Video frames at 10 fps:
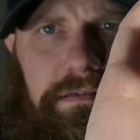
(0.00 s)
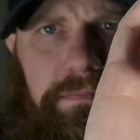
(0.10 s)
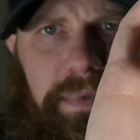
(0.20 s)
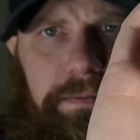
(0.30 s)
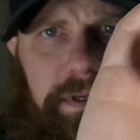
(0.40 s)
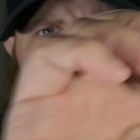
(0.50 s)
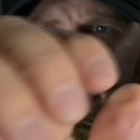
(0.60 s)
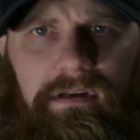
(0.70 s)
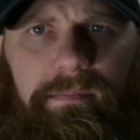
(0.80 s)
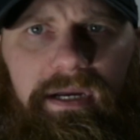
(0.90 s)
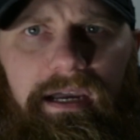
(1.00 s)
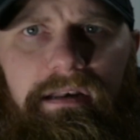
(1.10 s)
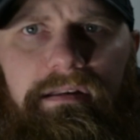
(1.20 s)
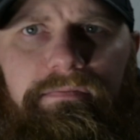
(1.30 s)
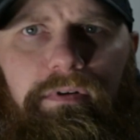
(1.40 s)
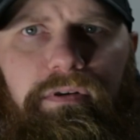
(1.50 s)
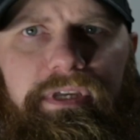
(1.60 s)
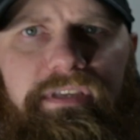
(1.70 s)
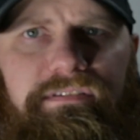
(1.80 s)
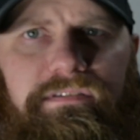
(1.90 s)
Maybe. Come on.
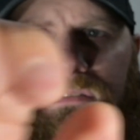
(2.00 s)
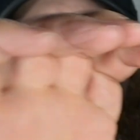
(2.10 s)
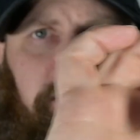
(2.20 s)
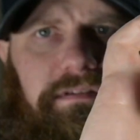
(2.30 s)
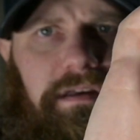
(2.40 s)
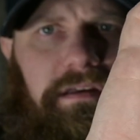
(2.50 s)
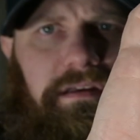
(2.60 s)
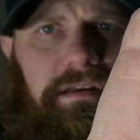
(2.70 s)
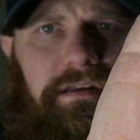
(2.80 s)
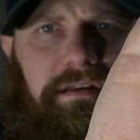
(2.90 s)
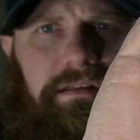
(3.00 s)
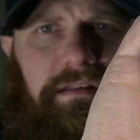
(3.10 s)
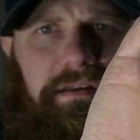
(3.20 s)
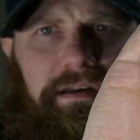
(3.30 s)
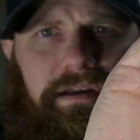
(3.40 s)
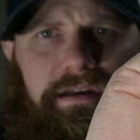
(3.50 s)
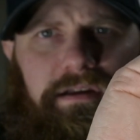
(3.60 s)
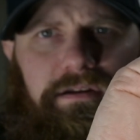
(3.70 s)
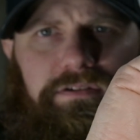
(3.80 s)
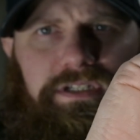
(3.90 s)
Focus.
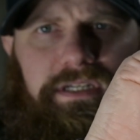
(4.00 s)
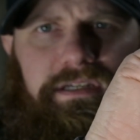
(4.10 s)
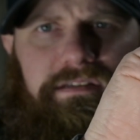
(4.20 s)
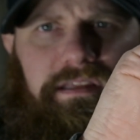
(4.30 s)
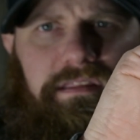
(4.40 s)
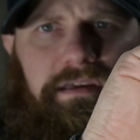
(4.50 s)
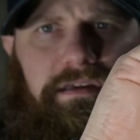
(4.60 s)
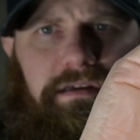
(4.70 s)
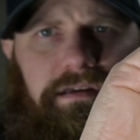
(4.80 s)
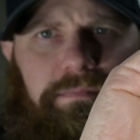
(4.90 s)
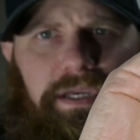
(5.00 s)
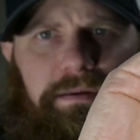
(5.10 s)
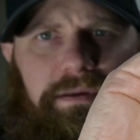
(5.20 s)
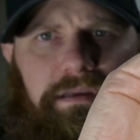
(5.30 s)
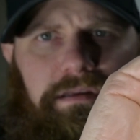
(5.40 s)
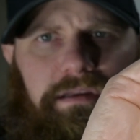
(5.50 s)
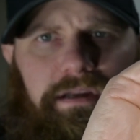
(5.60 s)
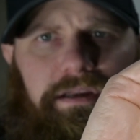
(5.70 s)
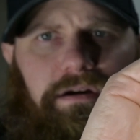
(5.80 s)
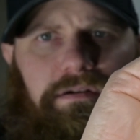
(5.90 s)
There she is, I think. Maybe. There
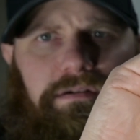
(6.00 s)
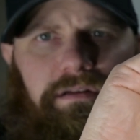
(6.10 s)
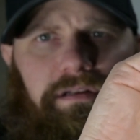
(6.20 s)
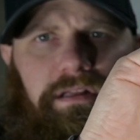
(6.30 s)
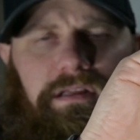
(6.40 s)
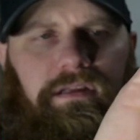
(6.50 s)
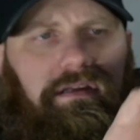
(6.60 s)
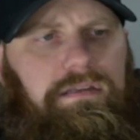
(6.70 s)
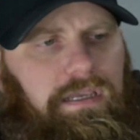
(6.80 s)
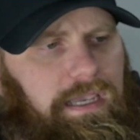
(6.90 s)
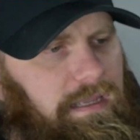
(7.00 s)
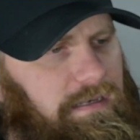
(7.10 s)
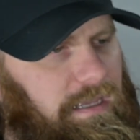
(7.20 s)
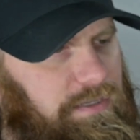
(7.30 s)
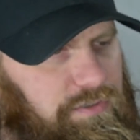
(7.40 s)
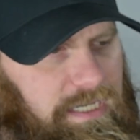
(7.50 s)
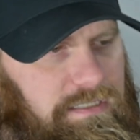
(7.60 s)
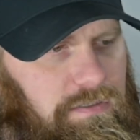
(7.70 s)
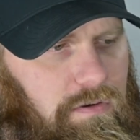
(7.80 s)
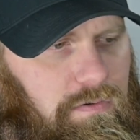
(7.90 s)
you go. And as you guys
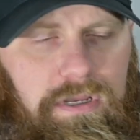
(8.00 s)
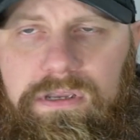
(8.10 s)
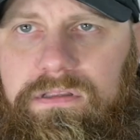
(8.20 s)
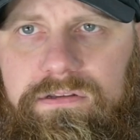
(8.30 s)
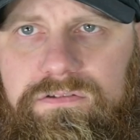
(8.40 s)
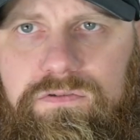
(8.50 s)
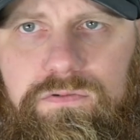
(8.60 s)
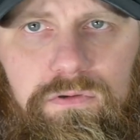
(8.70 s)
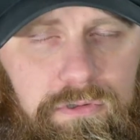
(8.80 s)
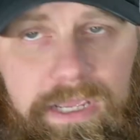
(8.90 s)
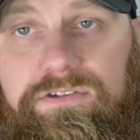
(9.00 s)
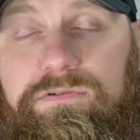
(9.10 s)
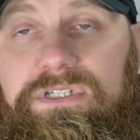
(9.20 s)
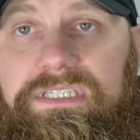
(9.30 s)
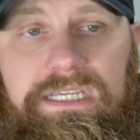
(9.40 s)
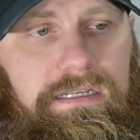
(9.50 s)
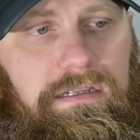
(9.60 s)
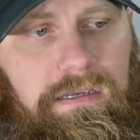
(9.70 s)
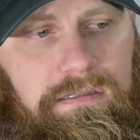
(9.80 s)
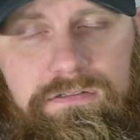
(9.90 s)
know, there's two, or as you just seen,
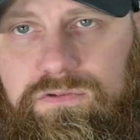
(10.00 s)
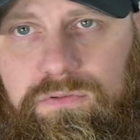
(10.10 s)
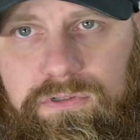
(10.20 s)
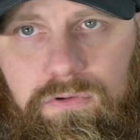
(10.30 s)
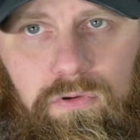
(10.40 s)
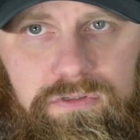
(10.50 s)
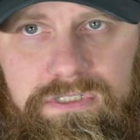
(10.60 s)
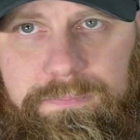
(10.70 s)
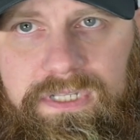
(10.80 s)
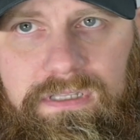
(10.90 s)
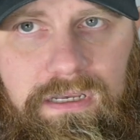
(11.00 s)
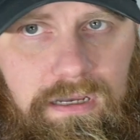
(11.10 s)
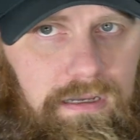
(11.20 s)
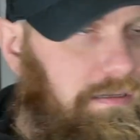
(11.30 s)
there's 2 little holes up in the